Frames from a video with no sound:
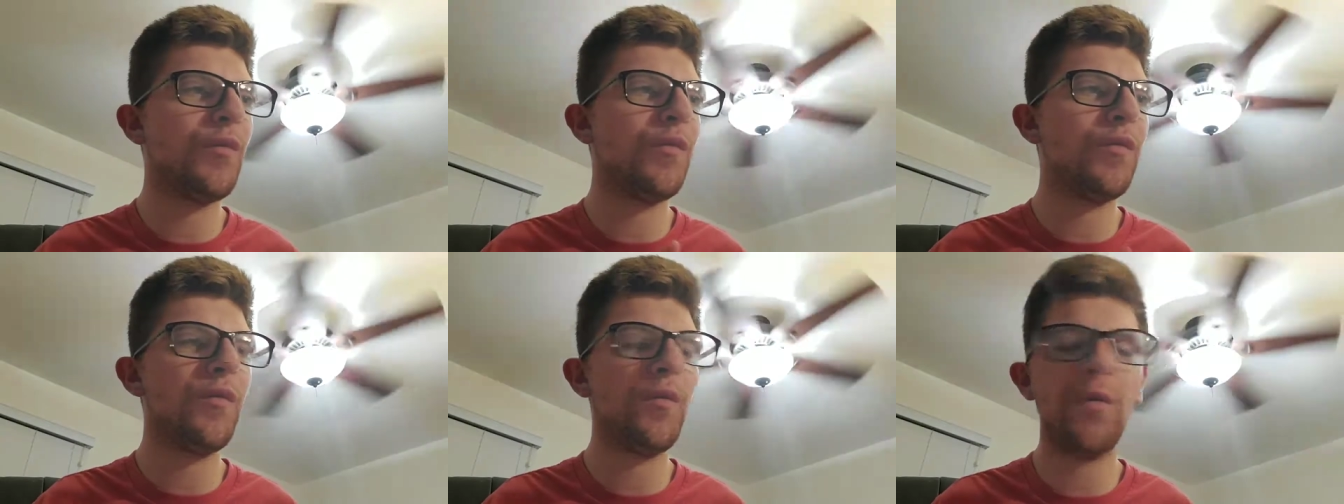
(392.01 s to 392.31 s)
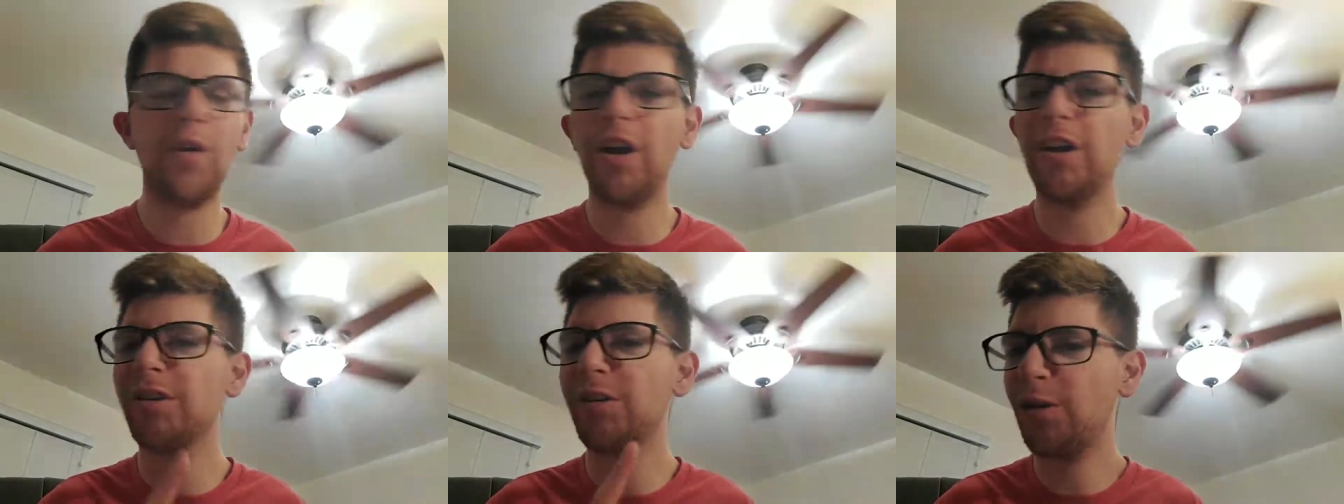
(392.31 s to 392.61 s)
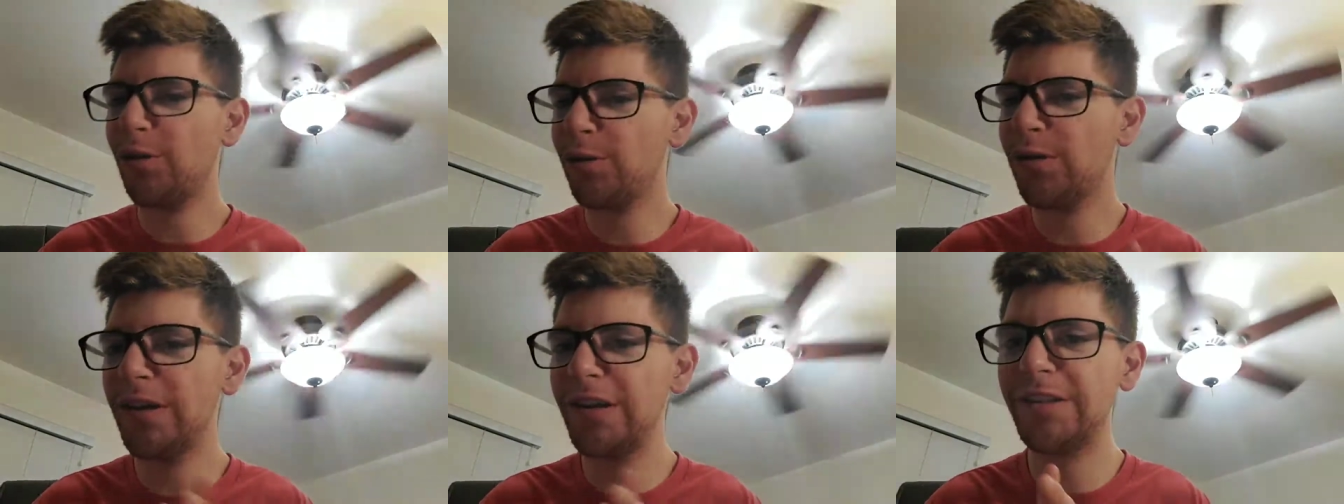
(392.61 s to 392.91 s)
for
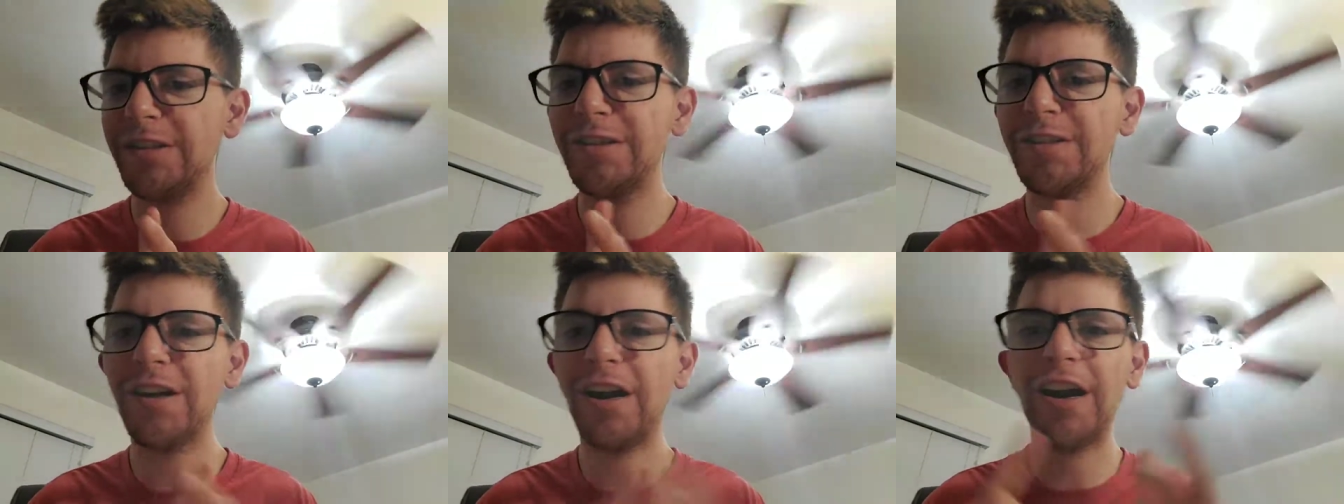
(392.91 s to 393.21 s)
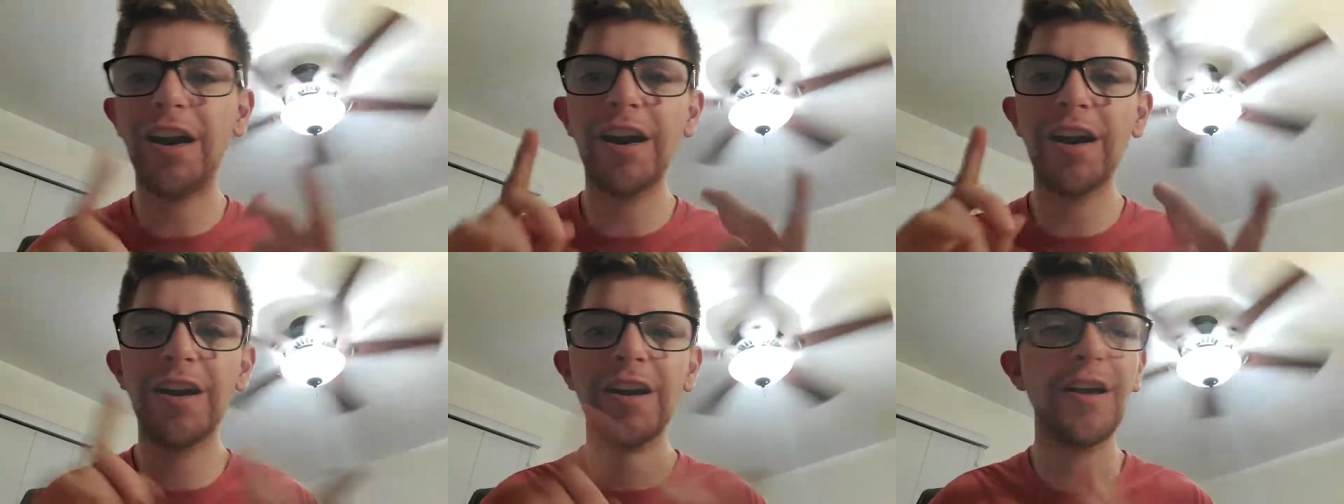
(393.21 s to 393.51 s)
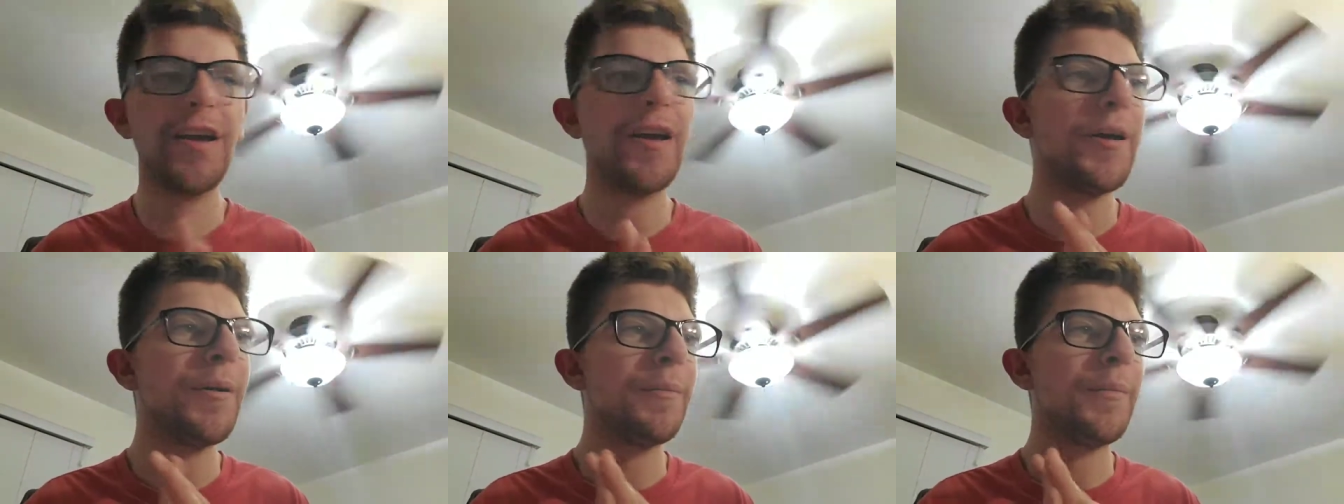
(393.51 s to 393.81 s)
Tony Stark,
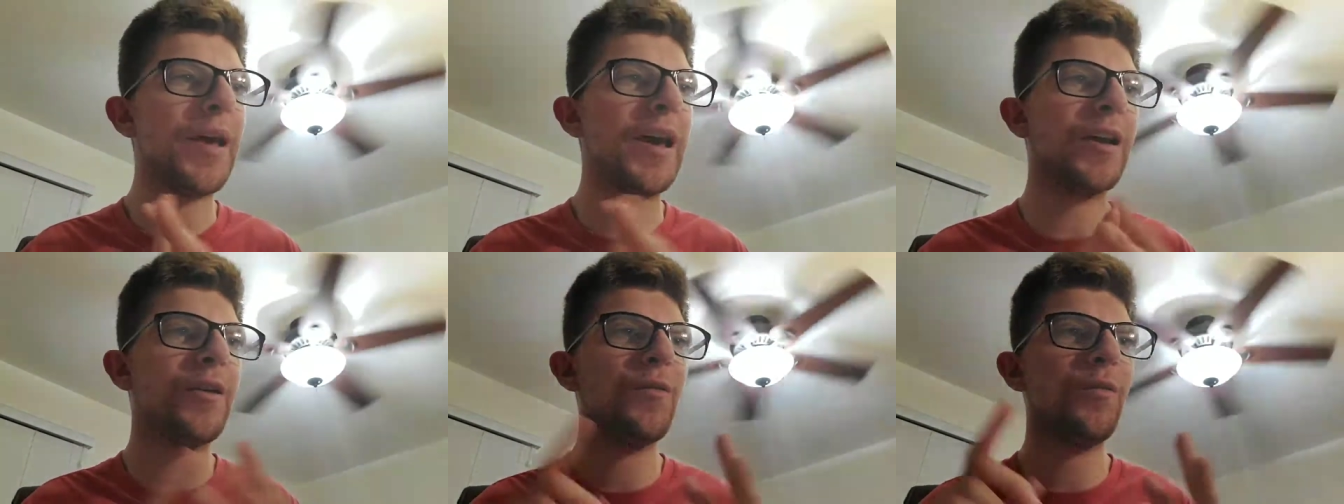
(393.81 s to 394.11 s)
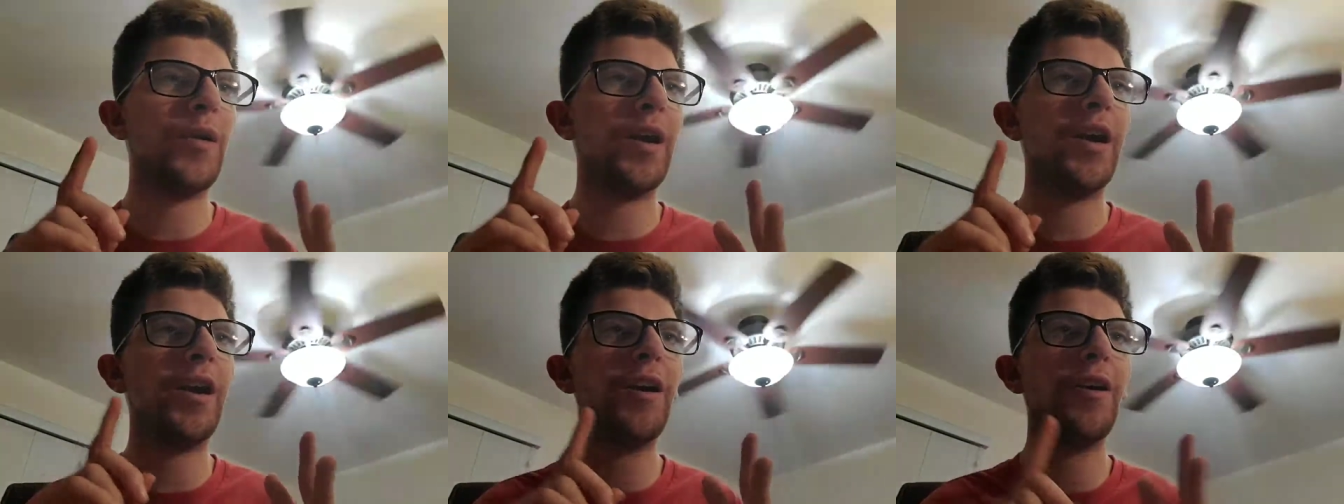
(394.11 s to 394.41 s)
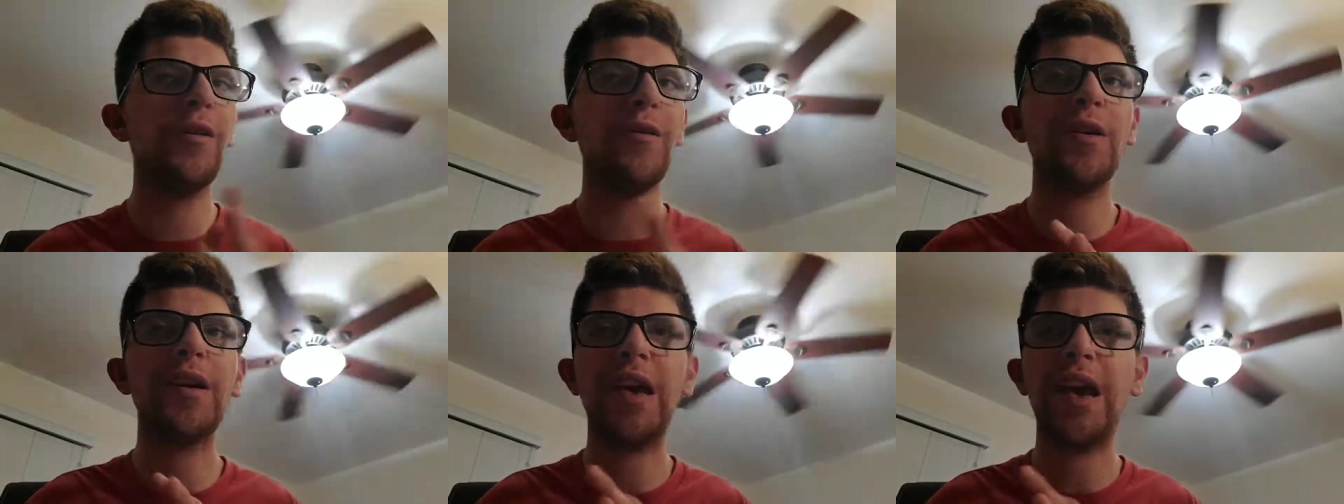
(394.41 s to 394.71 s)
Black
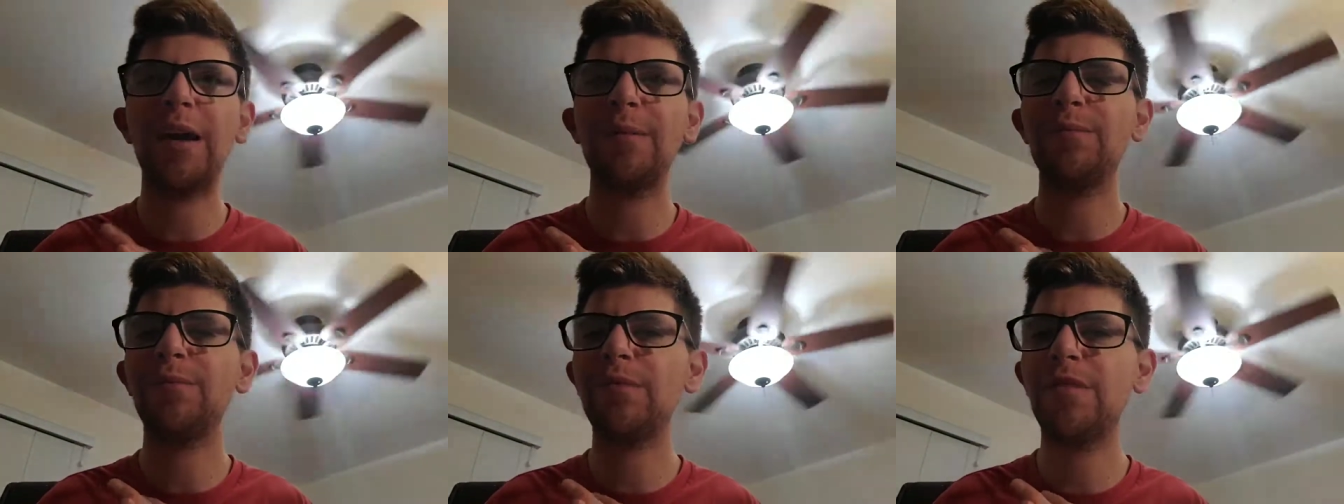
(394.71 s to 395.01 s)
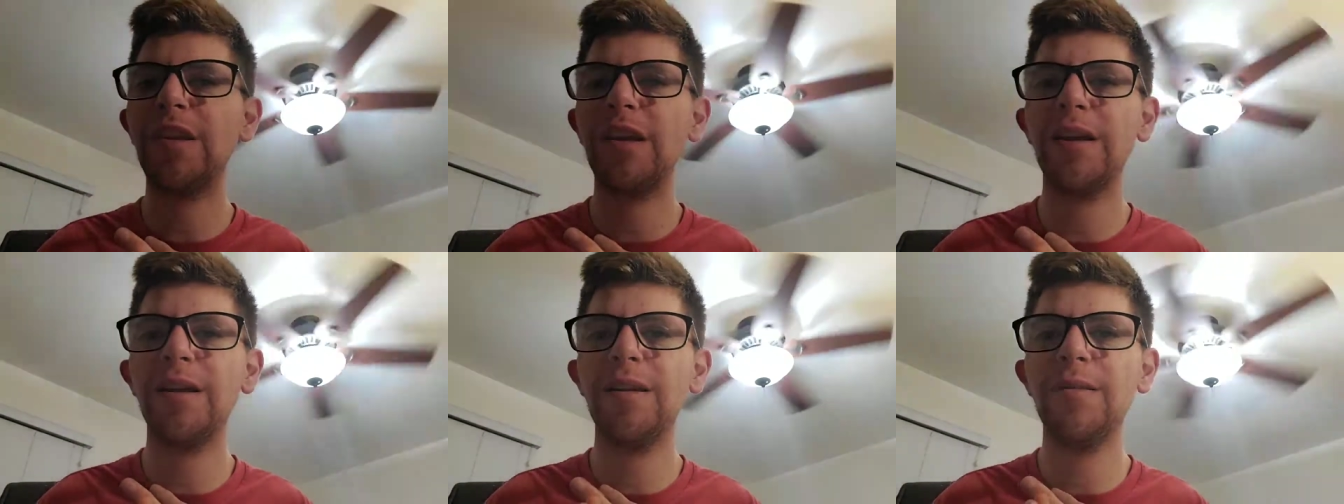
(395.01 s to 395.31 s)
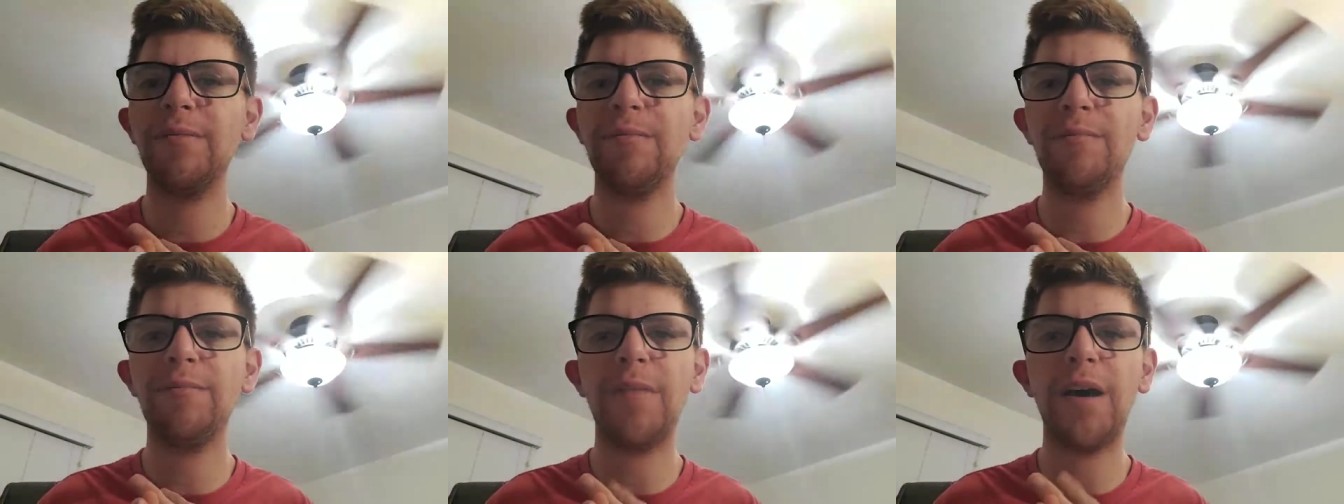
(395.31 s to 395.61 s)
Widow,
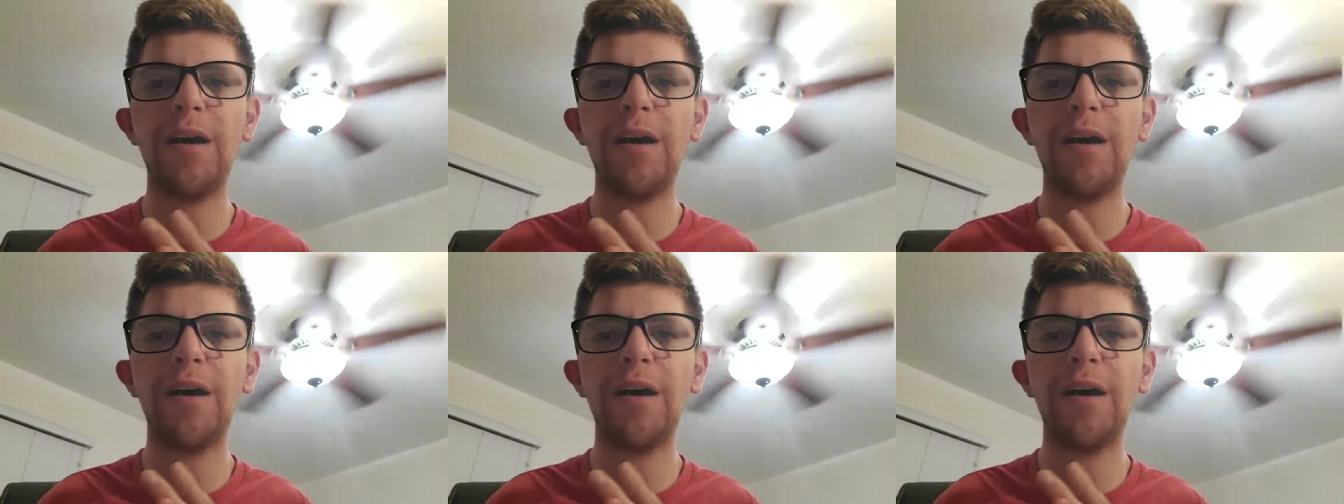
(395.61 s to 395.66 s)
Captain,